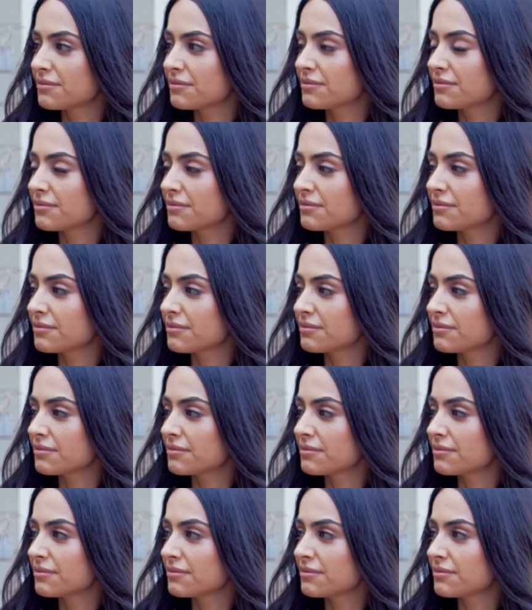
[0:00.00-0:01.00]

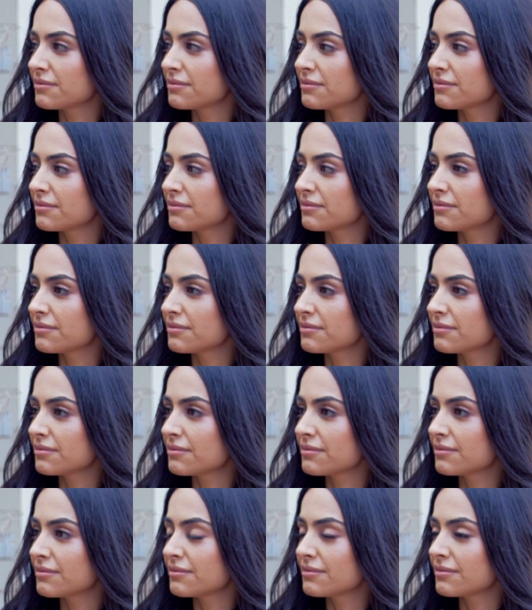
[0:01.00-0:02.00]

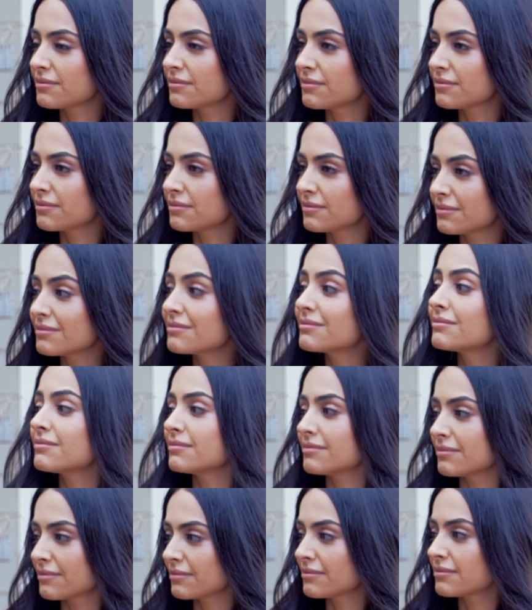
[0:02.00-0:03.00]

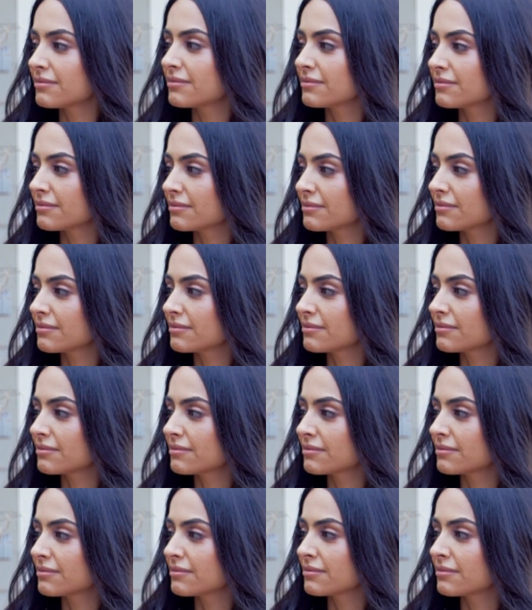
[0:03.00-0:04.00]

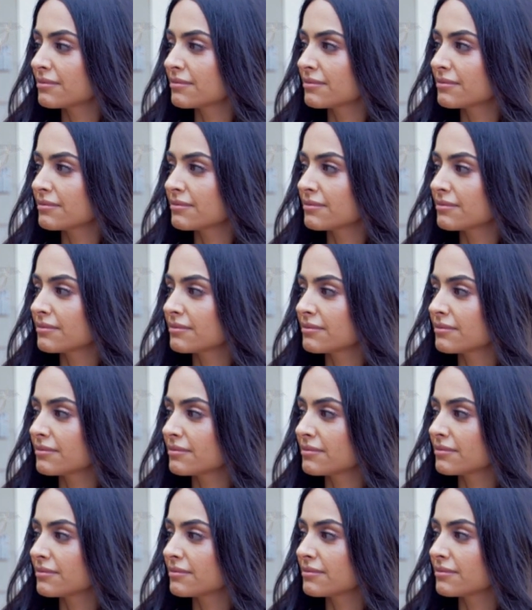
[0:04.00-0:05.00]

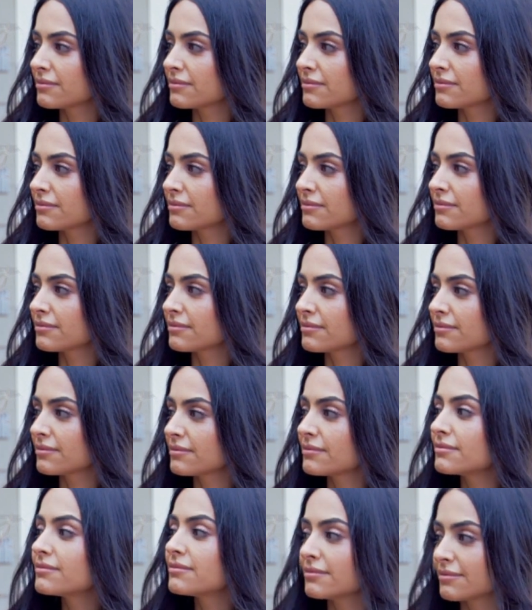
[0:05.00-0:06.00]

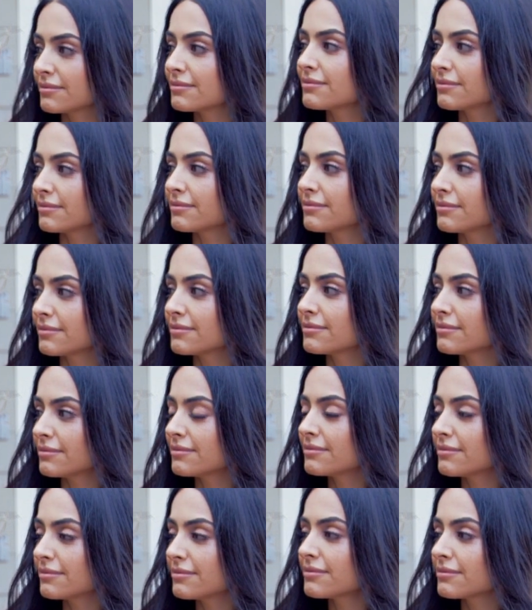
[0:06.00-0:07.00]

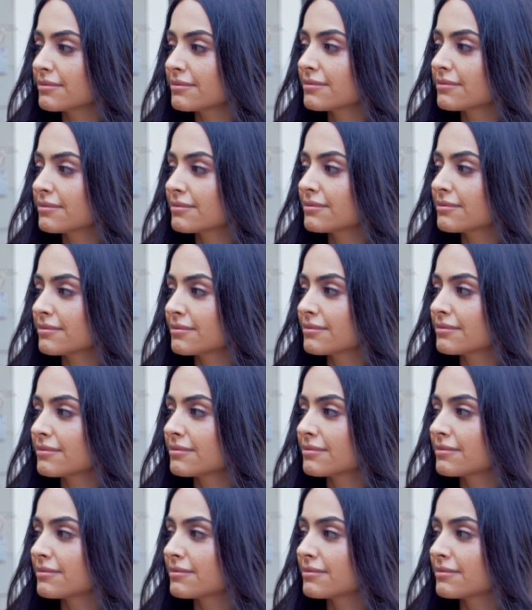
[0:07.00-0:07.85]
(silent)